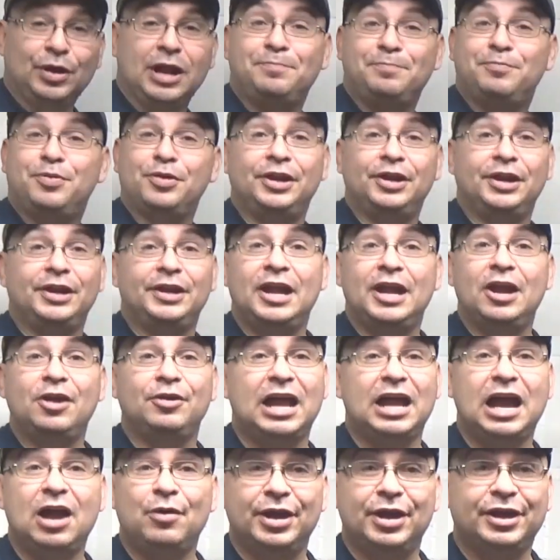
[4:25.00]
but I put it in
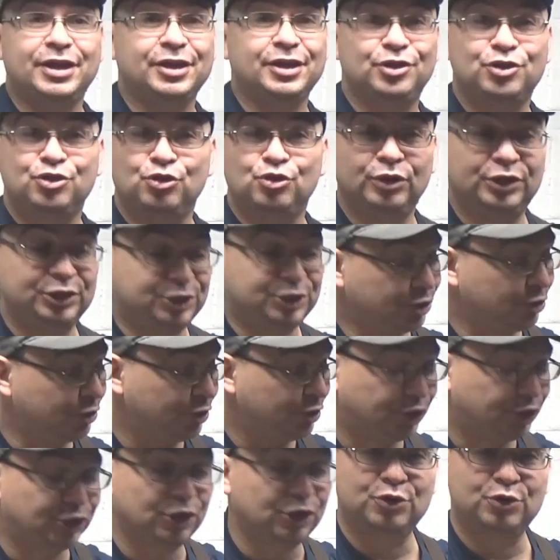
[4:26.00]
there, now I can enjoy the
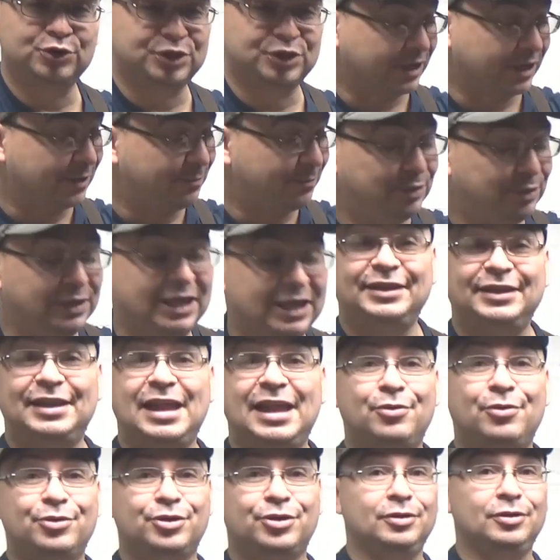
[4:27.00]
shows, I can play
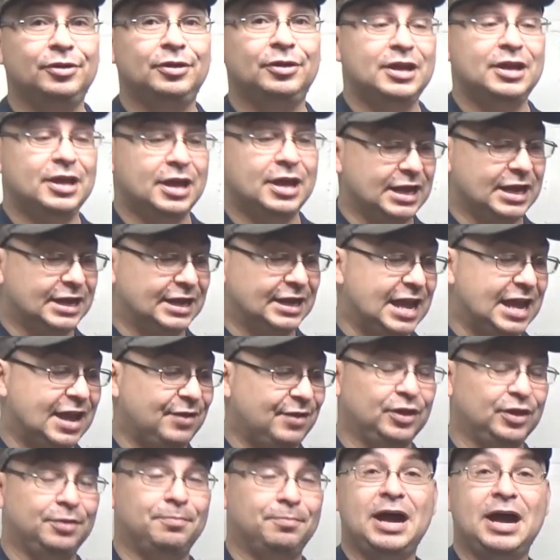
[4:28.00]
louder, I can
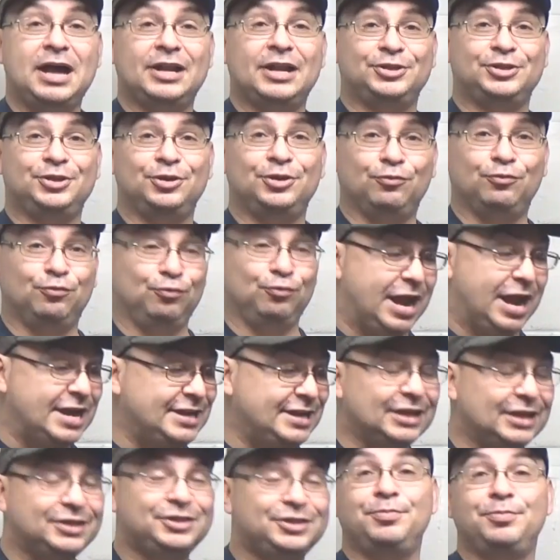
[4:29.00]
have the monitor
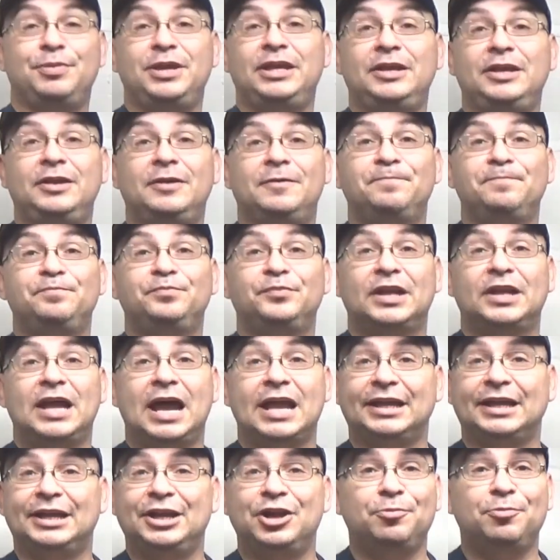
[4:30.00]
right next to me,
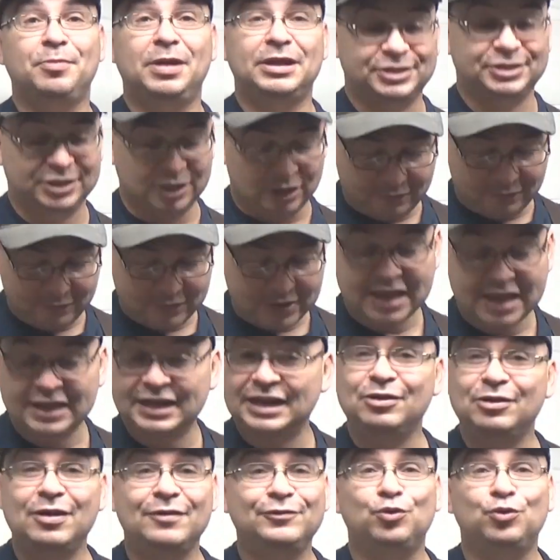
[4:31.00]
I can hear myself,
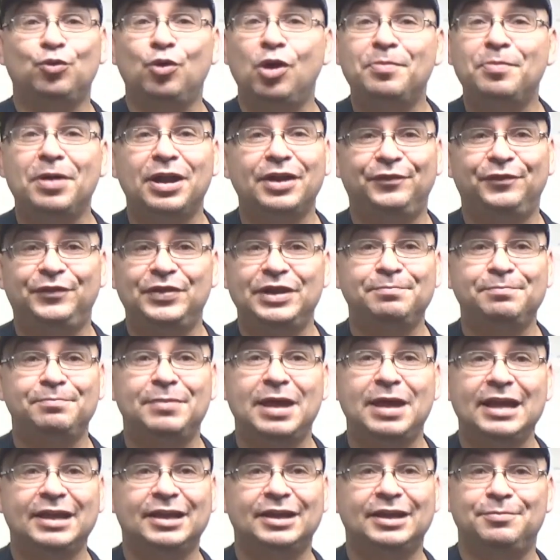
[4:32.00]
and I don't have to worry about it feeding
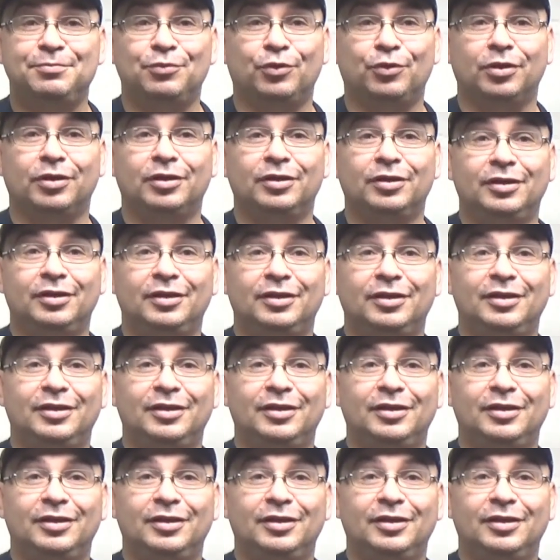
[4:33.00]
back anymore.